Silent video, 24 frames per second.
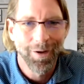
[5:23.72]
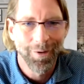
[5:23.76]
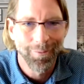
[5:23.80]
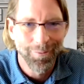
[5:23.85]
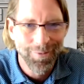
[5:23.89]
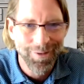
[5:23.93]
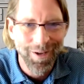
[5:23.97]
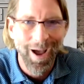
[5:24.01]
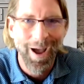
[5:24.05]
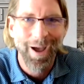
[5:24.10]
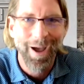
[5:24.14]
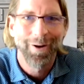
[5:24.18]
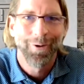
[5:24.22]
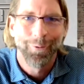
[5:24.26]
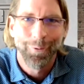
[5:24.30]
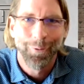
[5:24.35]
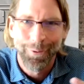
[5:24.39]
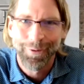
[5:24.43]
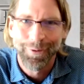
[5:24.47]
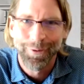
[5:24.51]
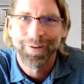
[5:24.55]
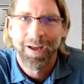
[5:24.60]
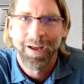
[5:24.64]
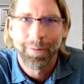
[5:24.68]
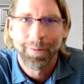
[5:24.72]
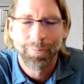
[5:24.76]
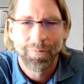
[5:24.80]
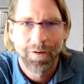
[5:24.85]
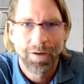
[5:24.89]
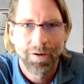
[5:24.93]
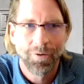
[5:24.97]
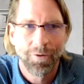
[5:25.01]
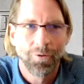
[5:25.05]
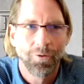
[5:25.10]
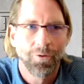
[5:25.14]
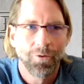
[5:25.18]
titled type
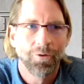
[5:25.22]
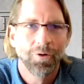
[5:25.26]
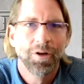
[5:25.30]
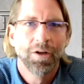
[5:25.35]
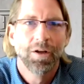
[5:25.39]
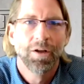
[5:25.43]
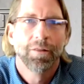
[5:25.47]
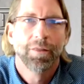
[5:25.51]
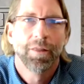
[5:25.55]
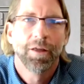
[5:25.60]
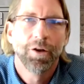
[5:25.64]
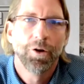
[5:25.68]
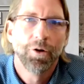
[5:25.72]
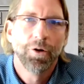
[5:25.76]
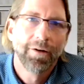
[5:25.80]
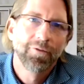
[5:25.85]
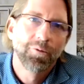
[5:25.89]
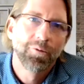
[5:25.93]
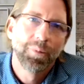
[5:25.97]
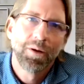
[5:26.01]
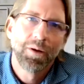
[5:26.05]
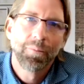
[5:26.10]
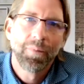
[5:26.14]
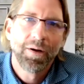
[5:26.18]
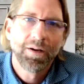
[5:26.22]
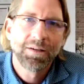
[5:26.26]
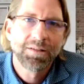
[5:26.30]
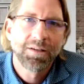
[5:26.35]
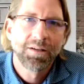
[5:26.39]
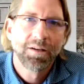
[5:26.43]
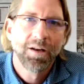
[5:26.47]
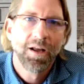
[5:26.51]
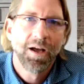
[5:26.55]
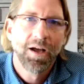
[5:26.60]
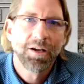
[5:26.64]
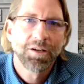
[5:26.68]
deal, then you have to be a
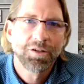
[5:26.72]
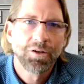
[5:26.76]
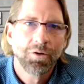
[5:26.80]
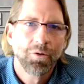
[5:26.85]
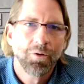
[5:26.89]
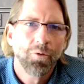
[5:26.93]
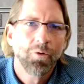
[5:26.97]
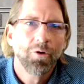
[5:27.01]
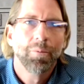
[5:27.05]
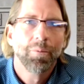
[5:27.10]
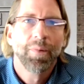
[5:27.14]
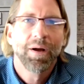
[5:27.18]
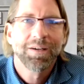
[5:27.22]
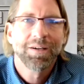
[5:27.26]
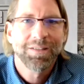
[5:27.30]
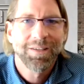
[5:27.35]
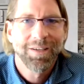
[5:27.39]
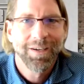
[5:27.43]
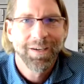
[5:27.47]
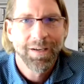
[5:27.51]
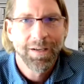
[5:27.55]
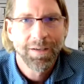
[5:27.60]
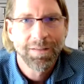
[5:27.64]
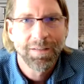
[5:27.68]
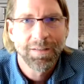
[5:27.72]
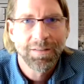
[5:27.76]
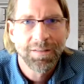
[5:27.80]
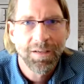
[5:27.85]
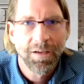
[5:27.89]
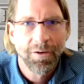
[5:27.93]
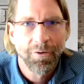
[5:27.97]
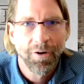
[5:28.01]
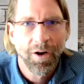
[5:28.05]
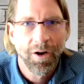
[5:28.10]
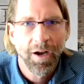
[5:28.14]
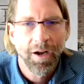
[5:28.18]
Mexican national or a Mexican
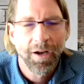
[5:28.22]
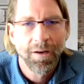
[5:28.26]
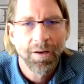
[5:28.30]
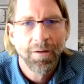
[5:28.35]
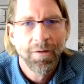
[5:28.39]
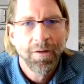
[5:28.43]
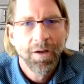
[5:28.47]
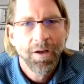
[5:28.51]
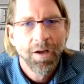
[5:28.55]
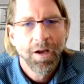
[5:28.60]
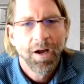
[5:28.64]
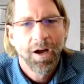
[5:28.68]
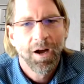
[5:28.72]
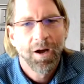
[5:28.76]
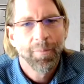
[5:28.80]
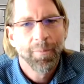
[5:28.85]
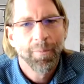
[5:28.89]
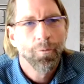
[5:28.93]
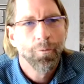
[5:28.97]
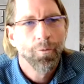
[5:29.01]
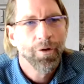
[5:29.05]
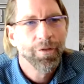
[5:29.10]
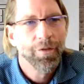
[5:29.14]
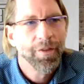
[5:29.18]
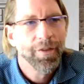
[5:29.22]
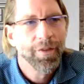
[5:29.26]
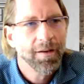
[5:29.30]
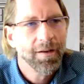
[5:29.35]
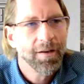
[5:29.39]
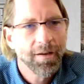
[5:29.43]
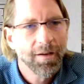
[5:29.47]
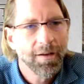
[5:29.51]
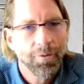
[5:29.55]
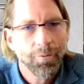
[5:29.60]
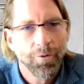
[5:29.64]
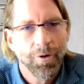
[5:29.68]
entity, right? And what that
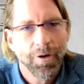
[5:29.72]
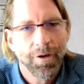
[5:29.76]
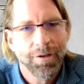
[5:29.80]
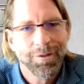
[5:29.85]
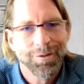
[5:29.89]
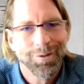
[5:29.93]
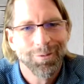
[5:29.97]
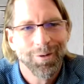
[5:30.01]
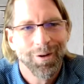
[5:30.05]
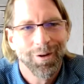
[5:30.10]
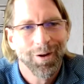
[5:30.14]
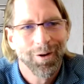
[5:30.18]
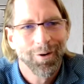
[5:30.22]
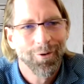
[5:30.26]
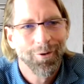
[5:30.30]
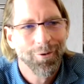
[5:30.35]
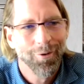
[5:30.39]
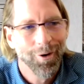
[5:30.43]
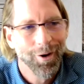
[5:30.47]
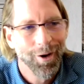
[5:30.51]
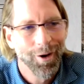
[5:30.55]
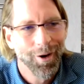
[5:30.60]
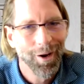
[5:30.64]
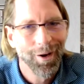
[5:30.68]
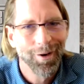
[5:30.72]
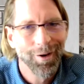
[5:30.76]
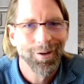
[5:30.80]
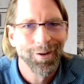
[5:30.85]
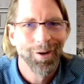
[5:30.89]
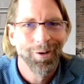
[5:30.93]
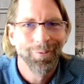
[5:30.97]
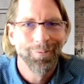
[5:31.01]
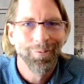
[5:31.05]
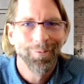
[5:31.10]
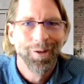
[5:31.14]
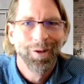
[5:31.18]
did was create
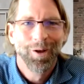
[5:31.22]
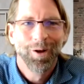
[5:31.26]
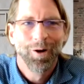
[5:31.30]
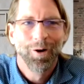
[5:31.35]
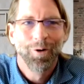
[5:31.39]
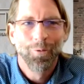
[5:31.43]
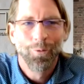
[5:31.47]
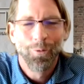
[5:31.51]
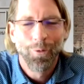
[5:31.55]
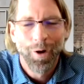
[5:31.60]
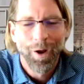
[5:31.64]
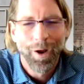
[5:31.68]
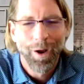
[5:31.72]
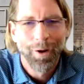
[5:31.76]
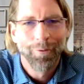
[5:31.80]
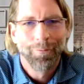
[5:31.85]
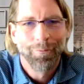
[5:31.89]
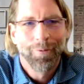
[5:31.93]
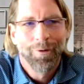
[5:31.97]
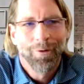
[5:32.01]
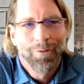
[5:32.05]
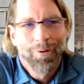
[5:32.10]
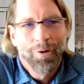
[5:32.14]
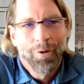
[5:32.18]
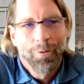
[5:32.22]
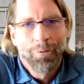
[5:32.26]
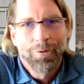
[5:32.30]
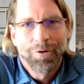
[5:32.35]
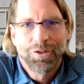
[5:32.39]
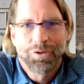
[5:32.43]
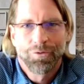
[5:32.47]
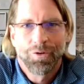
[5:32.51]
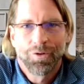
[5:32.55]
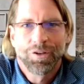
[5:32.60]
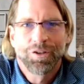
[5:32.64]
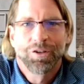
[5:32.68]
a way,
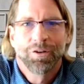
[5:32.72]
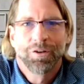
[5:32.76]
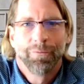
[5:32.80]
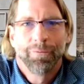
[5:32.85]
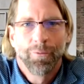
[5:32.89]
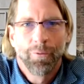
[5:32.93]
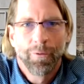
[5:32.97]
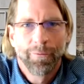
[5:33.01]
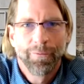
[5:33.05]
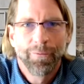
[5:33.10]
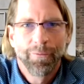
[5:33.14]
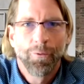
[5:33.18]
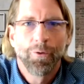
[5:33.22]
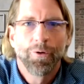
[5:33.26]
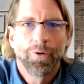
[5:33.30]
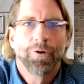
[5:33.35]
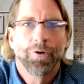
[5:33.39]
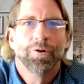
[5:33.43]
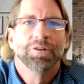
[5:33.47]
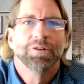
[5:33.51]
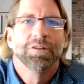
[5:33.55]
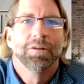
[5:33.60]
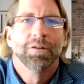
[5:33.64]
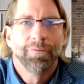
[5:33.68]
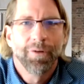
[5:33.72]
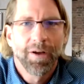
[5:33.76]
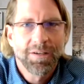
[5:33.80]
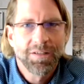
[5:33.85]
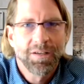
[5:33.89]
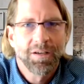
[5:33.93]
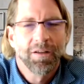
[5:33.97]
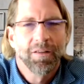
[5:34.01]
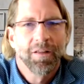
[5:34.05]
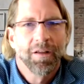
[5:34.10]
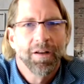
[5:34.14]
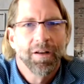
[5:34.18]
restriction for foreigners
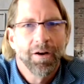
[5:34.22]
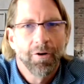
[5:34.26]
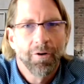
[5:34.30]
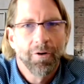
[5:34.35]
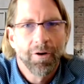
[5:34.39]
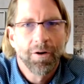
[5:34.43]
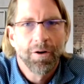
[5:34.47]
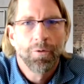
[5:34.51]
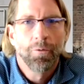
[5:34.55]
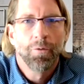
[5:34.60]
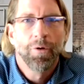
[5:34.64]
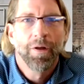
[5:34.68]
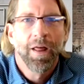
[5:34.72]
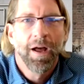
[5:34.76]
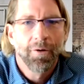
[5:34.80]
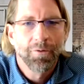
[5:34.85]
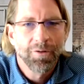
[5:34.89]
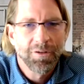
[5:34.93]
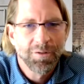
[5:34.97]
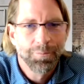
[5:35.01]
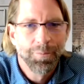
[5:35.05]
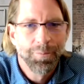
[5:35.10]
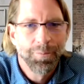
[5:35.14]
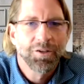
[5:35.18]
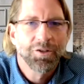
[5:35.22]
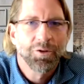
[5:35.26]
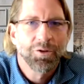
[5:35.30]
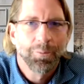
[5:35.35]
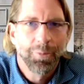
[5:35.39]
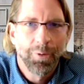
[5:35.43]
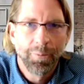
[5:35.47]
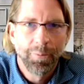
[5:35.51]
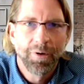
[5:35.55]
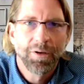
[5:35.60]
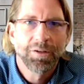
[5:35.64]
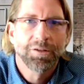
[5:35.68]
investing in that area without special
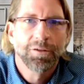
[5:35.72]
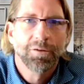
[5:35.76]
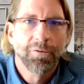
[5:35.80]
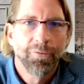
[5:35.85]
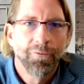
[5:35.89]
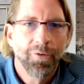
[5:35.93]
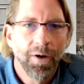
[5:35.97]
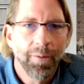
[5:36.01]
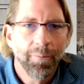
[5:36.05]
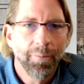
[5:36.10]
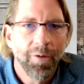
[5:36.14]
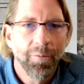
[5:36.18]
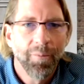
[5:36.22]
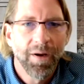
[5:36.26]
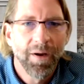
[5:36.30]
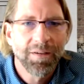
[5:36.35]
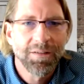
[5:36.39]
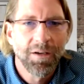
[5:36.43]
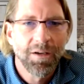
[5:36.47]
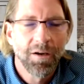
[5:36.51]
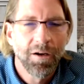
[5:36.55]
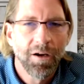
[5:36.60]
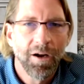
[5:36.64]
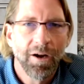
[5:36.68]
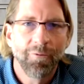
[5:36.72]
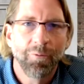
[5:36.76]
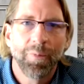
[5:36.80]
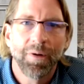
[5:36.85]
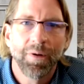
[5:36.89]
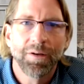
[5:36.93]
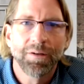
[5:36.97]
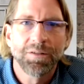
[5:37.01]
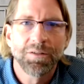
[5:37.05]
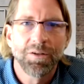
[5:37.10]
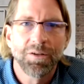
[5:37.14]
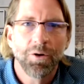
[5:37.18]
permissions from the Mexican
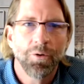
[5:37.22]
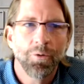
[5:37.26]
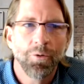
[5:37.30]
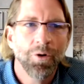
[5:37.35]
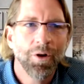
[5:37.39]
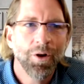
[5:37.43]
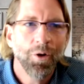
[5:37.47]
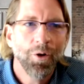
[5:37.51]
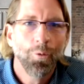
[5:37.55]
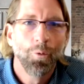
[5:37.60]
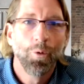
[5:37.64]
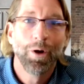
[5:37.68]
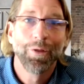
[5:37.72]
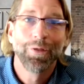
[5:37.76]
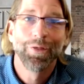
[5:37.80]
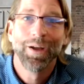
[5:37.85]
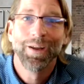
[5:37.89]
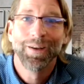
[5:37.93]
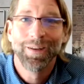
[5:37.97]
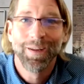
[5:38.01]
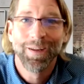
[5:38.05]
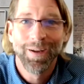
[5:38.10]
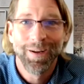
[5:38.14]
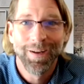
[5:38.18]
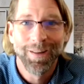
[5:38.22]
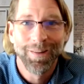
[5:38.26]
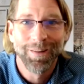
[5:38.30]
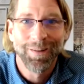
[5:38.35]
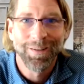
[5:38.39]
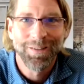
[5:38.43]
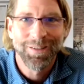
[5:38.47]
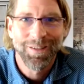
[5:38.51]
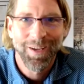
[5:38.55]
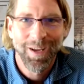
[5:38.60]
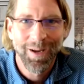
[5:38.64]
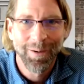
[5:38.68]
government. So what they did in
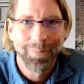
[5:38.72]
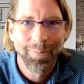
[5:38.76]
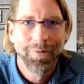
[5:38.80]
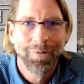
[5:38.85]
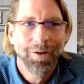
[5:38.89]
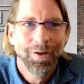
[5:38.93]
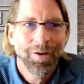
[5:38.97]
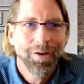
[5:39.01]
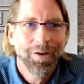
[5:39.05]
the same